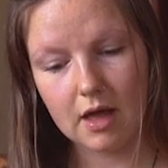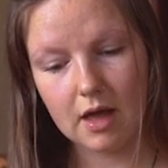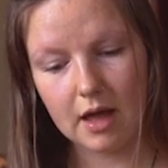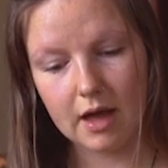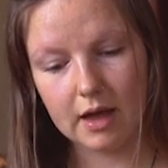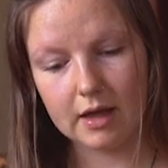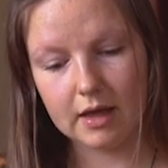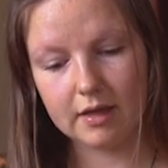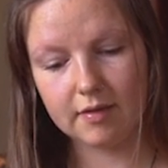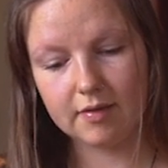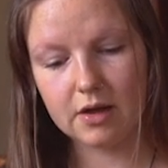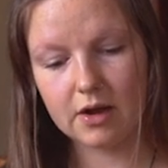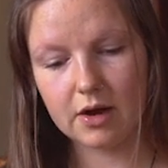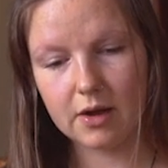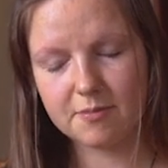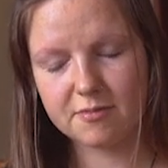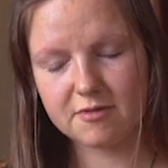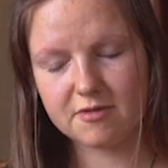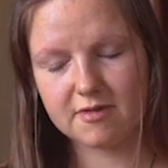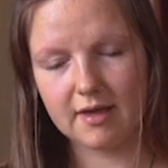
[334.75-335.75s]
I ended
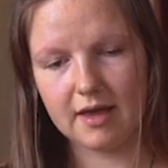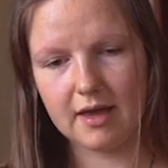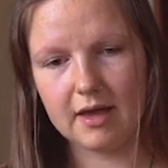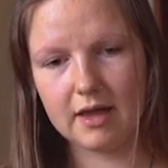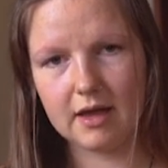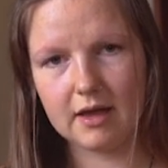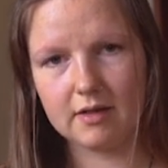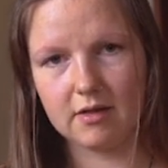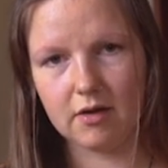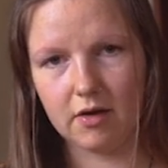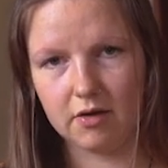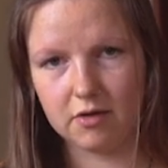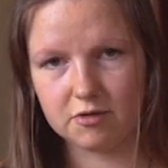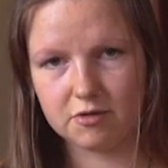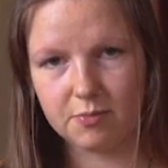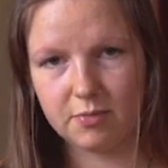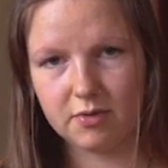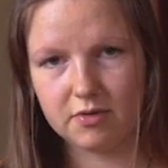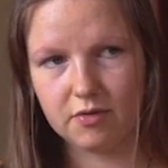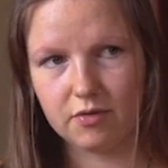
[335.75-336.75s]
up staying in the
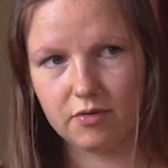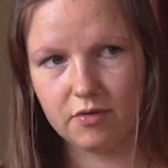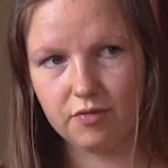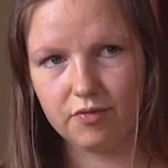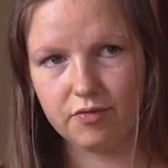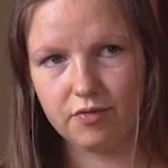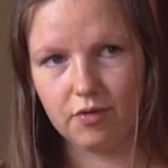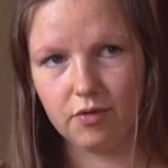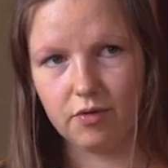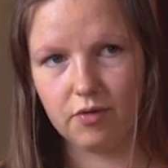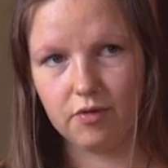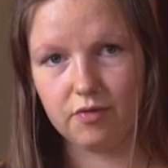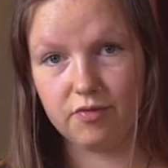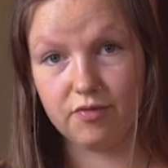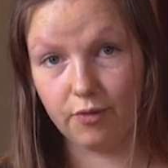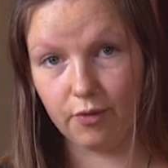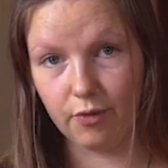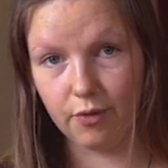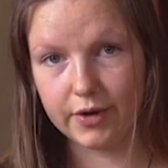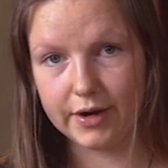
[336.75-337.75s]
hospital for
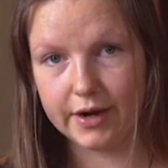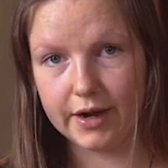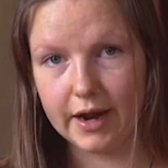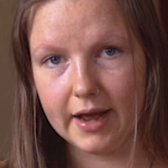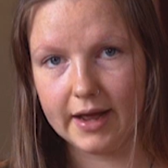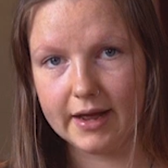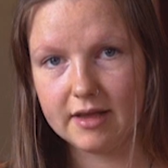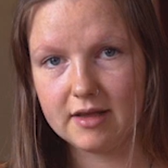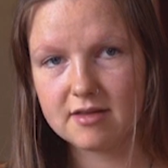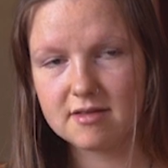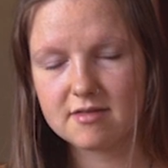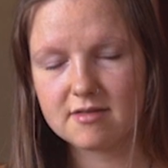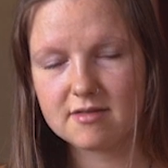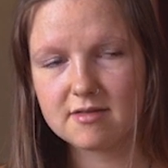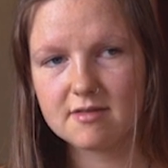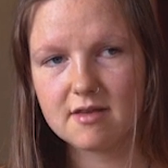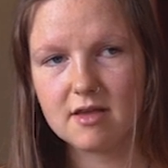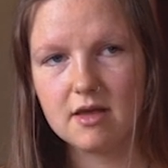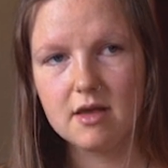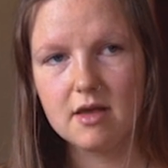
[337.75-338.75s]
four
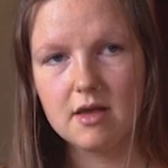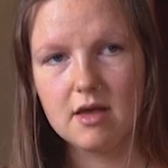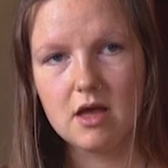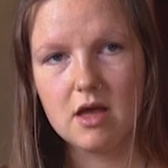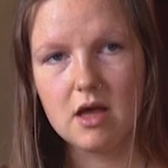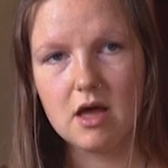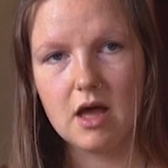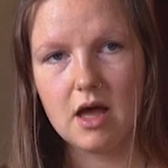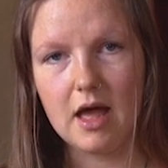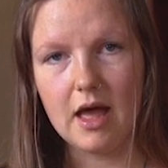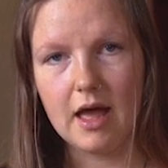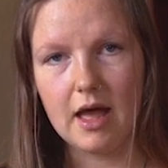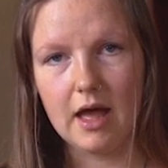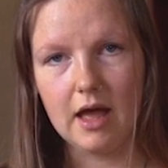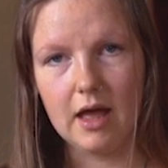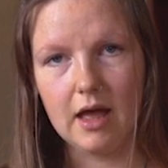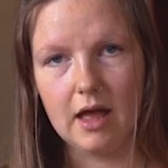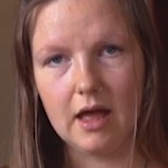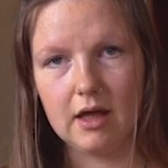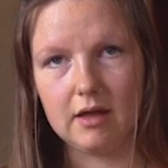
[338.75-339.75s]
nights
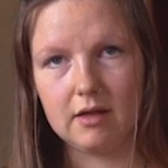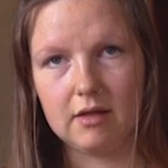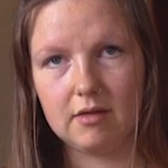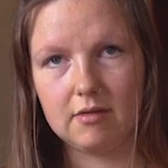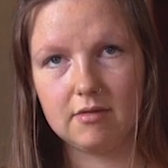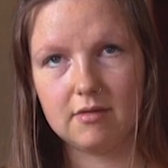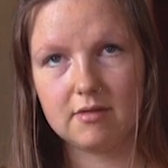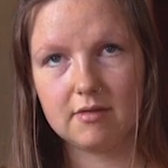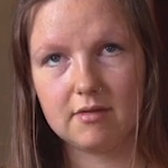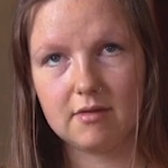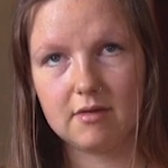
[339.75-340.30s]
and